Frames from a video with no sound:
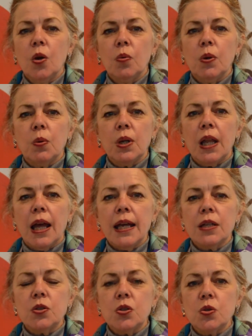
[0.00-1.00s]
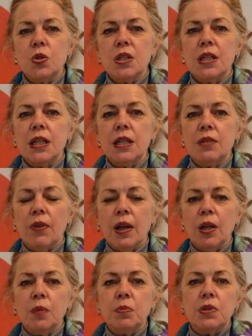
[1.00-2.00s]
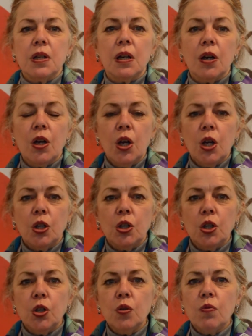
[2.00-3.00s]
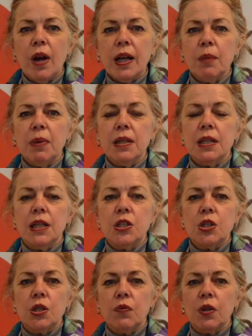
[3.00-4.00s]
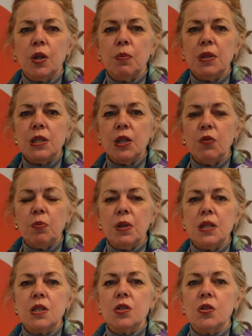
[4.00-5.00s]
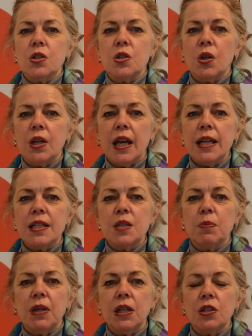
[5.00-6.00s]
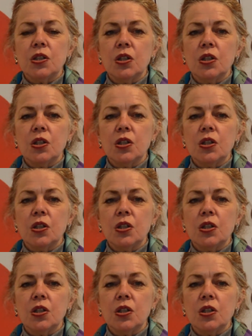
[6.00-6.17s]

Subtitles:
We would like to see developed a new recommendation of the Committee of Ministers on hate speech.